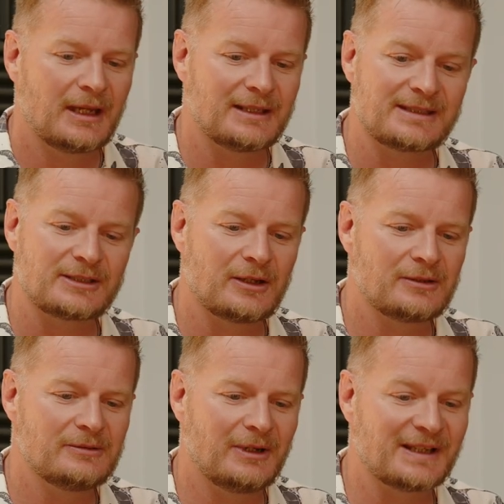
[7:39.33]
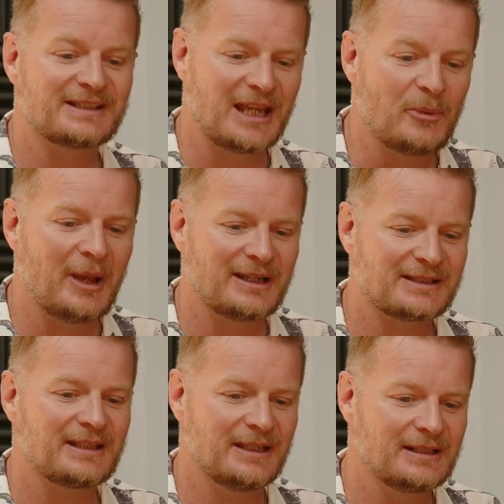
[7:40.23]
And so I set
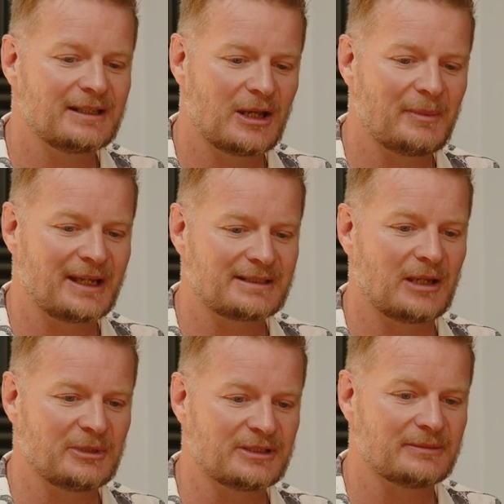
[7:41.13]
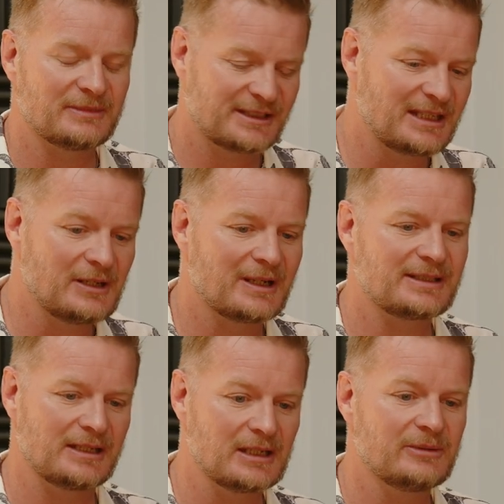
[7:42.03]
about setting IncomeMAX up as a
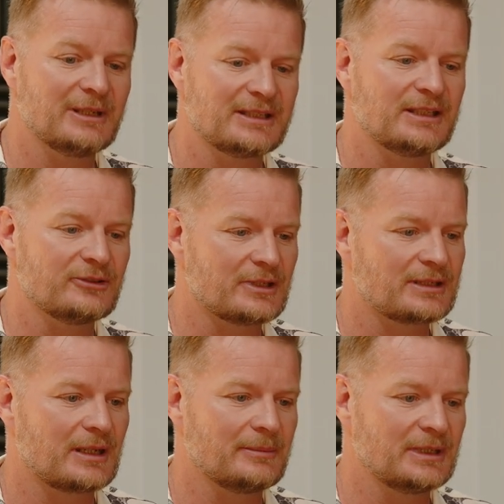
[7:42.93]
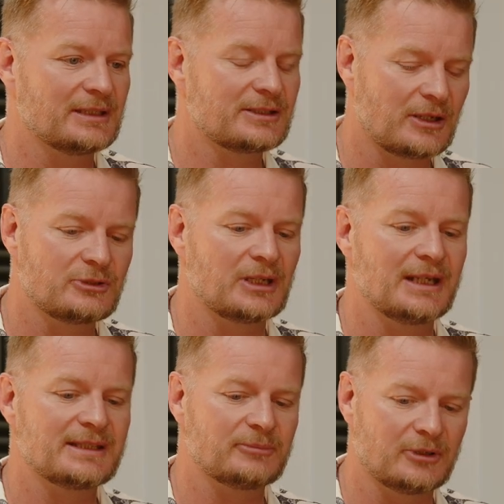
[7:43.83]
CIC, a community interest company, a
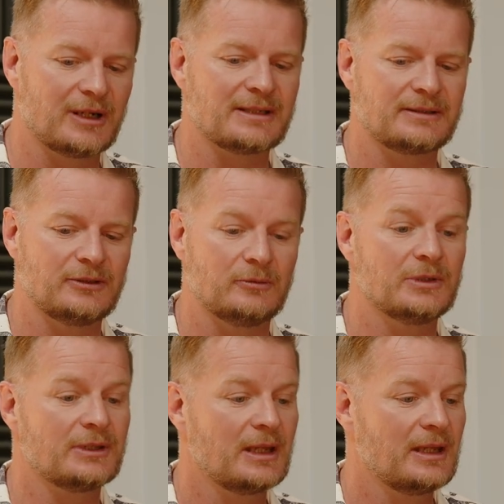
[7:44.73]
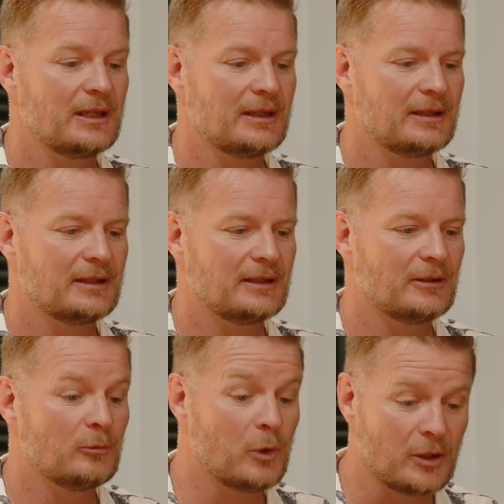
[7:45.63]
social enterprise that would
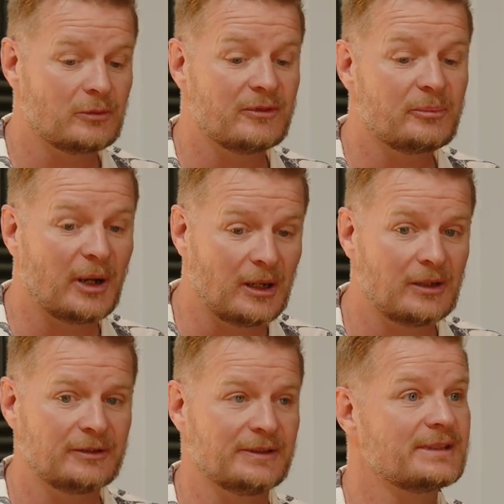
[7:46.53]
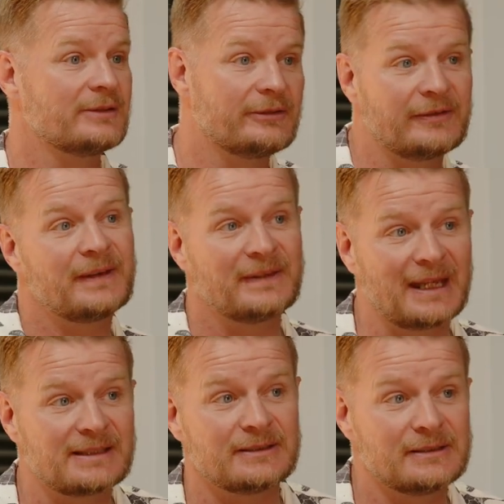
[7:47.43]
work with partners to fund
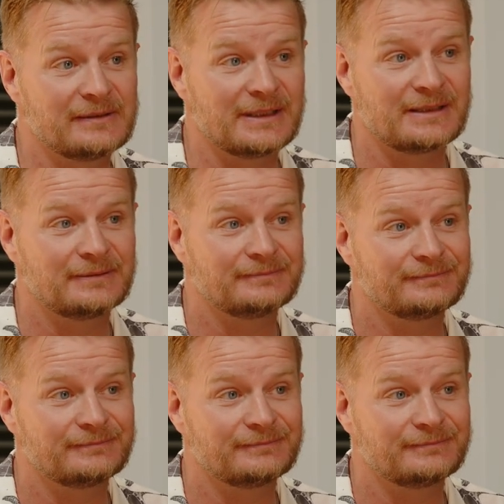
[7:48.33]
that service.